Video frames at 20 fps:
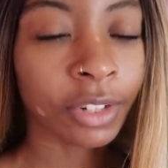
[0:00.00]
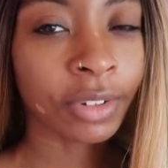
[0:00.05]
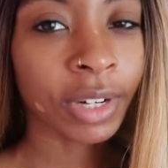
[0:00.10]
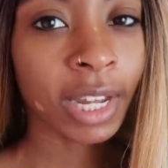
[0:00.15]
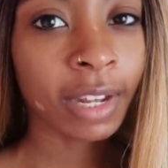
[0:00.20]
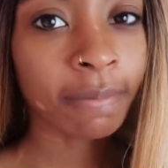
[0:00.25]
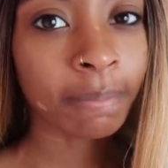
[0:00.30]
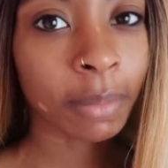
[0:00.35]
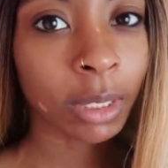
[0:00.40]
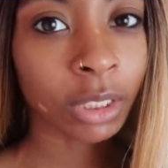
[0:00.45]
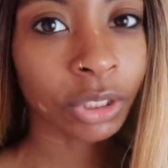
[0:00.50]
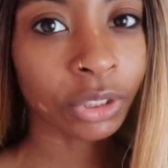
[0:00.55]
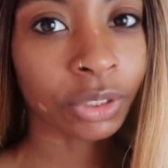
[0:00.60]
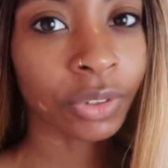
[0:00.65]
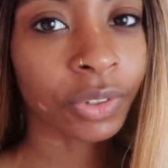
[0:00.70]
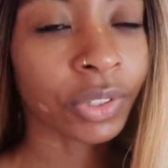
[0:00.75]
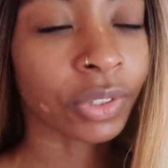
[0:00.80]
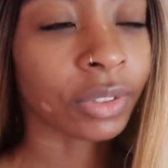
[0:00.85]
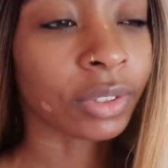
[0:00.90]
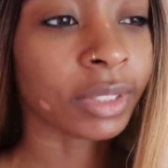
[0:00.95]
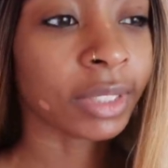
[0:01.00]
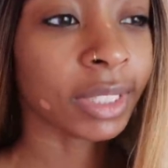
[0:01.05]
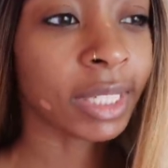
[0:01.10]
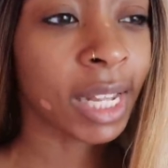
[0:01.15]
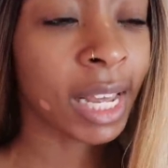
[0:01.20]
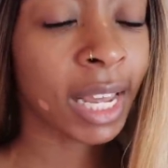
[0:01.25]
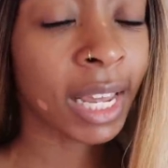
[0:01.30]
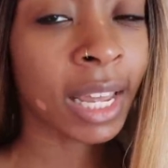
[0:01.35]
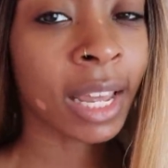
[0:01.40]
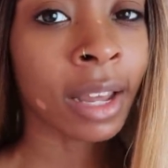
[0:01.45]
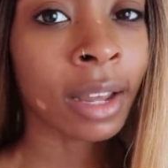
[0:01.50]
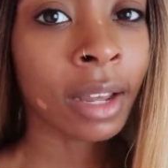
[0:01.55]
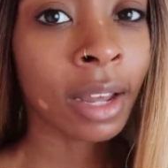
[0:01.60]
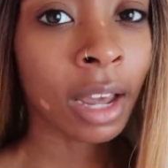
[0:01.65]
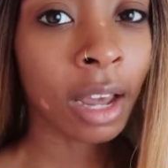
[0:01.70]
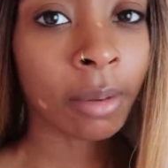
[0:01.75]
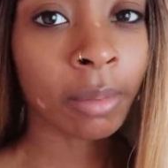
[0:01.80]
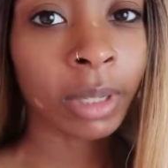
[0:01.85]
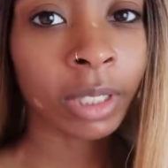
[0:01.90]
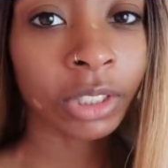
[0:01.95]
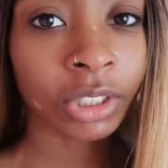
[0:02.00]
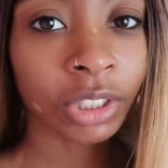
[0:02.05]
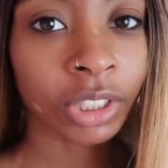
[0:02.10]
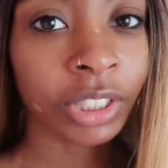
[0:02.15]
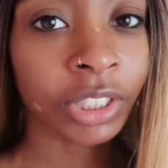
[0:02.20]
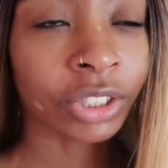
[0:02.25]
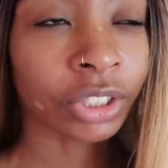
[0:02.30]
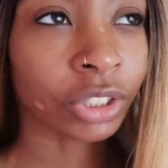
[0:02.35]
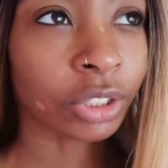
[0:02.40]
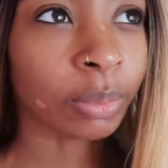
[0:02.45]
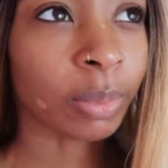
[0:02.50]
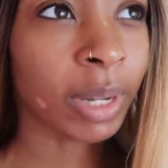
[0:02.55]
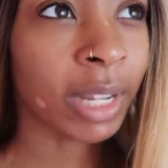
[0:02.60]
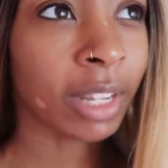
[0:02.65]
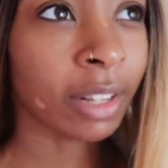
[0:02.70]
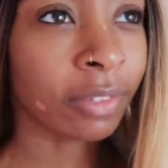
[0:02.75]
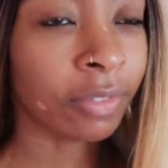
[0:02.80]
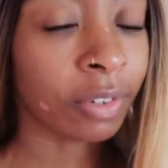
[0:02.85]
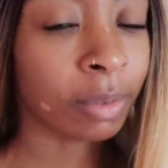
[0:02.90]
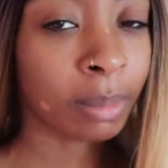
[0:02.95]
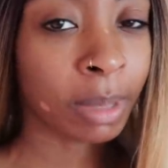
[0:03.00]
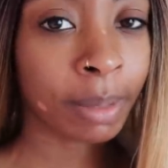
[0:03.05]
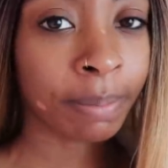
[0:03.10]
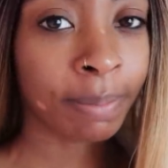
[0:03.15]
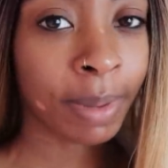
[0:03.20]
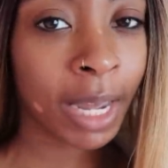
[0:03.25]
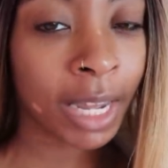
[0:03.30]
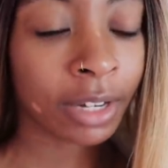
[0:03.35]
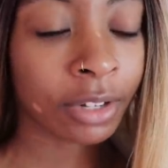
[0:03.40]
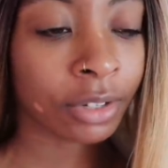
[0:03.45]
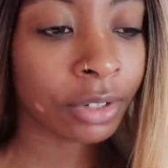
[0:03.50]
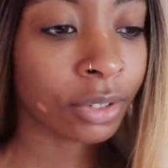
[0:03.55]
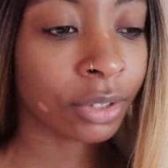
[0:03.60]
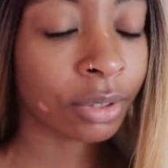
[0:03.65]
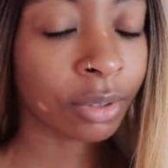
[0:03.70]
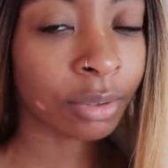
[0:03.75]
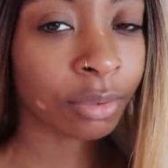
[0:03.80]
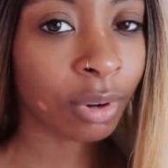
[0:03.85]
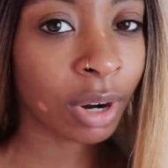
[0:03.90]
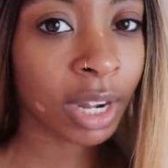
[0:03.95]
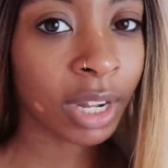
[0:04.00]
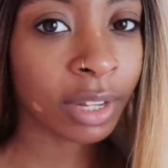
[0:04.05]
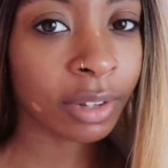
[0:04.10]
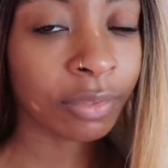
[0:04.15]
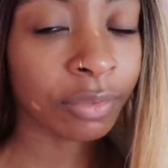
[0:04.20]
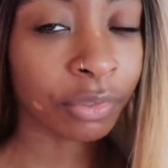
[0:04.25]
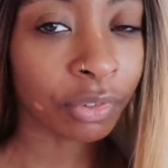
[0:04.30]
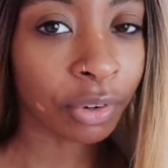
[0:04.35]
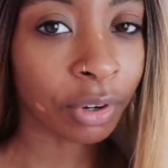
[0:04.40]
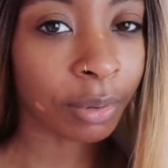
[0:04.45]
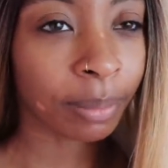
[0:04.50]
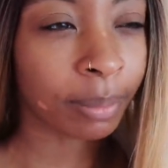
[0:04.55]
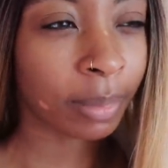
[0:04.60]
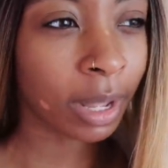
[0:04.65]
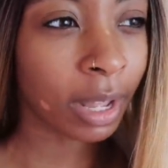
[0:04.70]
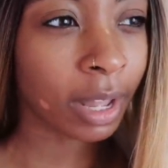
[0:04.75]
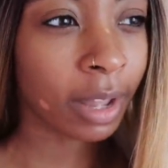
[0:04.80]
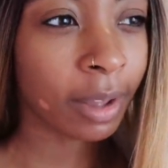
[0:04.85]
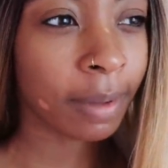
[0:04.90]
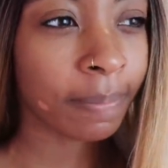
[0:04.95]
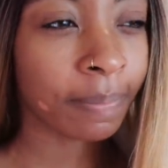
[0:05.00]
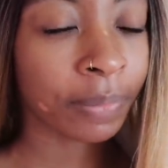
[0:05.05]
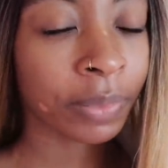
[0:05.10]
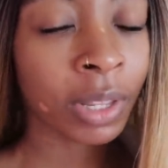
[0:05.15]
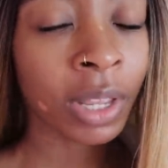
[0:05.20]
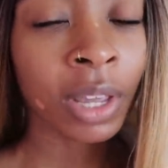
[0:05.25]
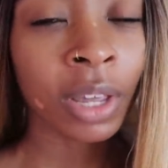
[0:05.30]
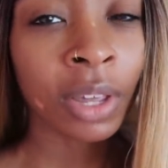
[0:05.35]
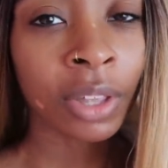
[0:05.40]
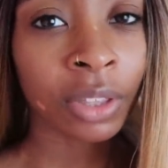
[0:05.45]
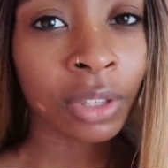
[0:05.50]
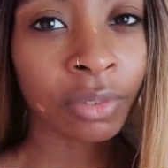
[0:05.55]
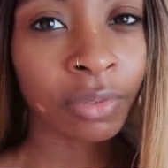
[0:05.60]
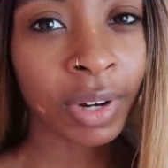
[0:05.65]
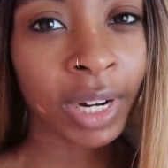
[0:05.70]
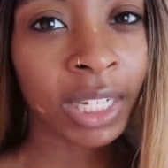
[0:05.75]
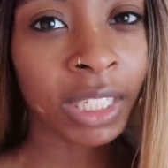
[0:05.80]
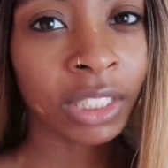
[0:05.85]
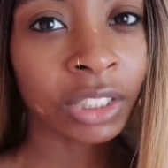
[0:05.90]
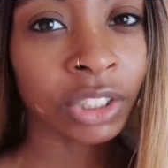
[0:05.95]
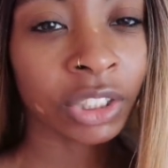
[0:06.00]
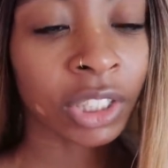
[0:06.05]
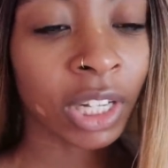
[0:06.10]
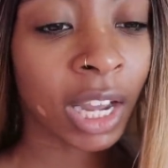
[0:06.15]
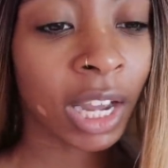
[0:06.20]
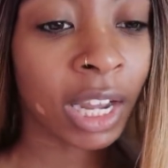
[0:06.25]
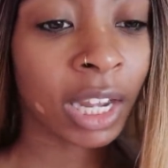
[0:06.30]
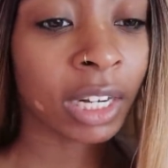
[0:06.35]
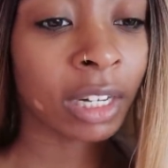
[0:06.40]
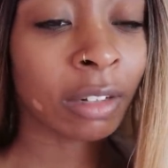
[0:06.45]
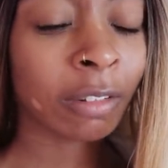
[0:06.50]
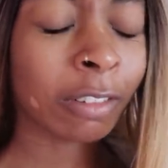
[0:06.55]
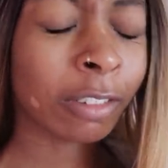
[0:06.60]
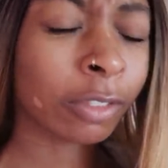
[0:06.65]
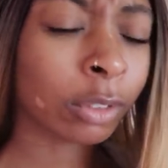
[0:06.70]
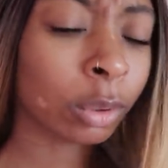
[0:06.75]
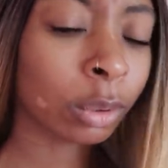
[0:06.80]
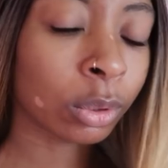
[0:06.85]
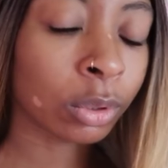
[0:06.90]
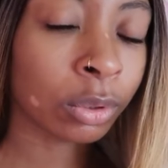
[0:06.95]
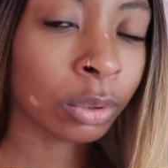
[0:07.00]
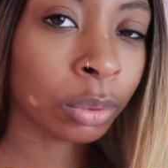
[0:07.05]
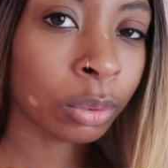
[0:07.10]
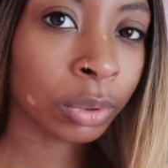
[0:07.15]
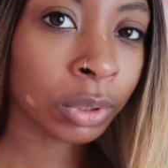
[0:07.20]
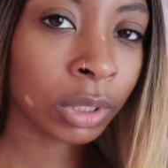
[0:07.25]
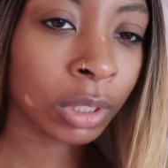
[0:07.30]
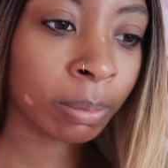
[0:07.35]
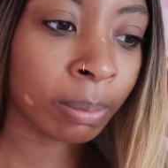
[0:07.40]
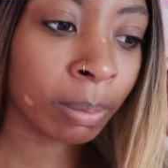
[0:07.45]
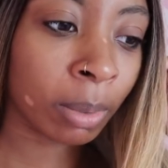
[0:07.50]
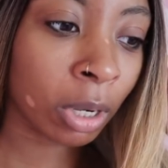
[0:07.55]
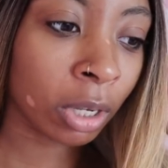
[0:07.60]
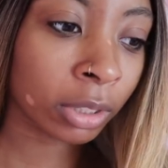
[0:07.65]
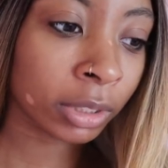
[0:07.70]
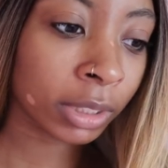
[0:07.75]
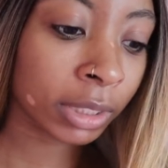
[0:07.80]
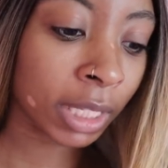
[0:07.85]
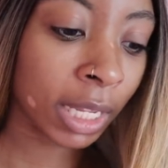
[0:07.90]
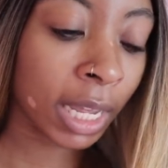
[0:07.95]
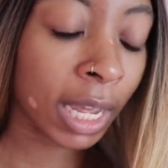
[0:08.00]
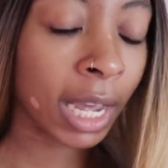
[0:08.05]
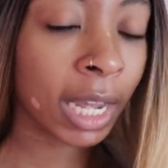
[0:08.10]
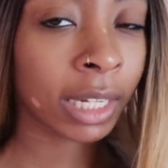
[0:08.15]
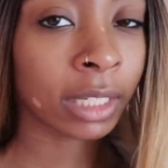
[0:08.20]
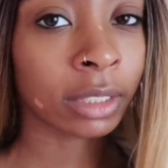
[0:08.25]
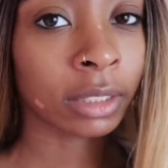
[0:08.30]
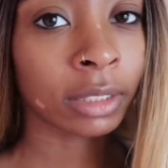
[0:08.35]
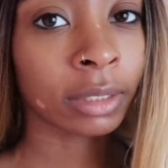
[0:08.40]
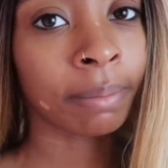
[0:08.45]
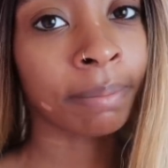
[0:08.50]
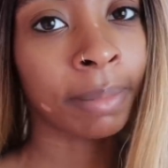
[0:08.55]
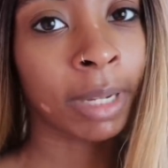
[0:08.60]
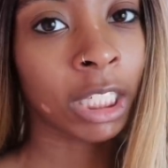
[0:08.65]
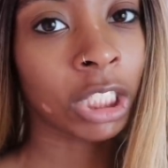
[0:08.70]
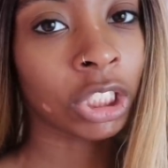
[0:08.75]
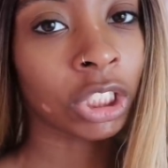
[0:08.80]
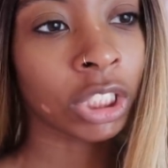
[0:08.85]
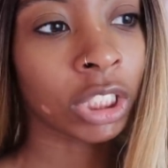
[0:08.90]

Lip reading: I don't have much going on today. I'm literally just waiting for my bed to arrive from the range, and I've also ordered a basket and some bed